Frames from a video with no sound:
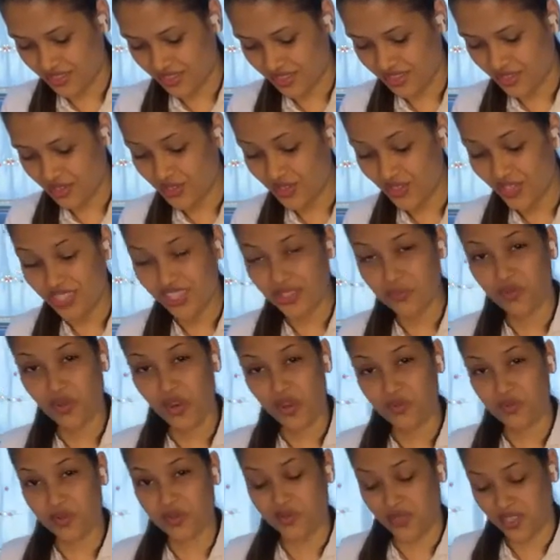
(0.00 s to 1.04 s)
Now, you could
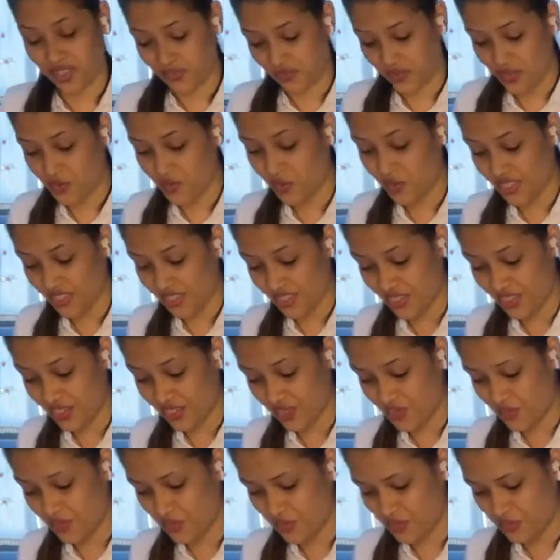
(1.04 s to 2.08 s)
probably, if you wanted
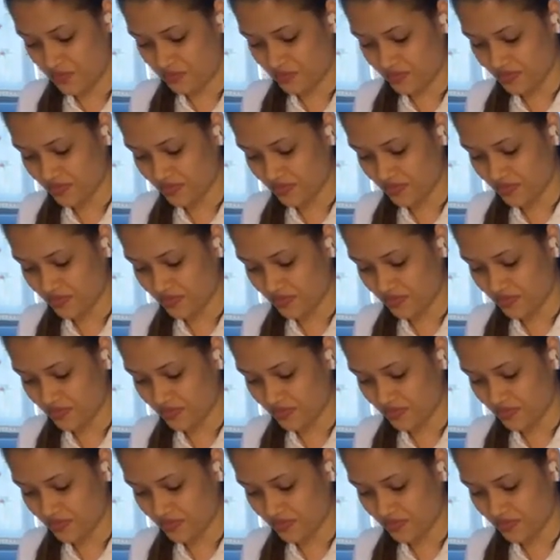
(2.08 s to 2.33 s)
to,